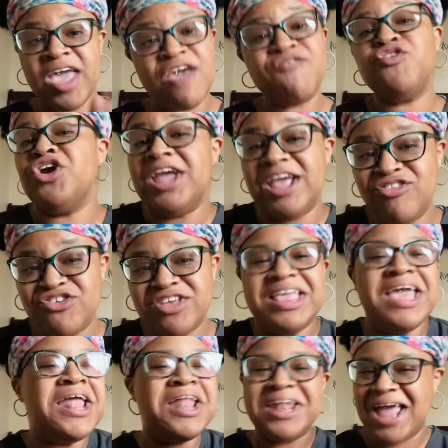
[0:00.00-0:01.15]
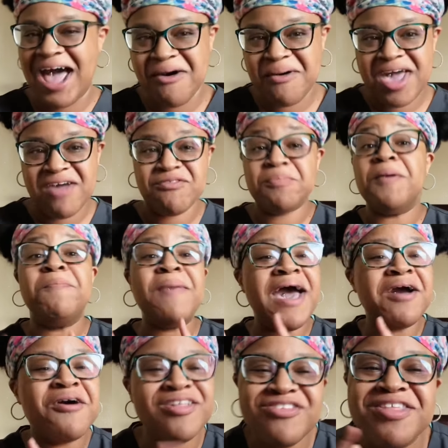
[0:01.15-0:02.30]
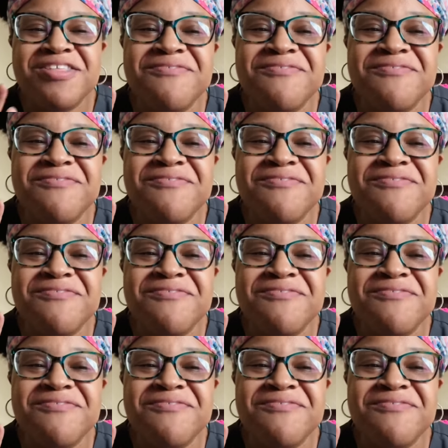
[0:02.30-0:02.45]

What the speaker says: if you're interested in however. But back onto the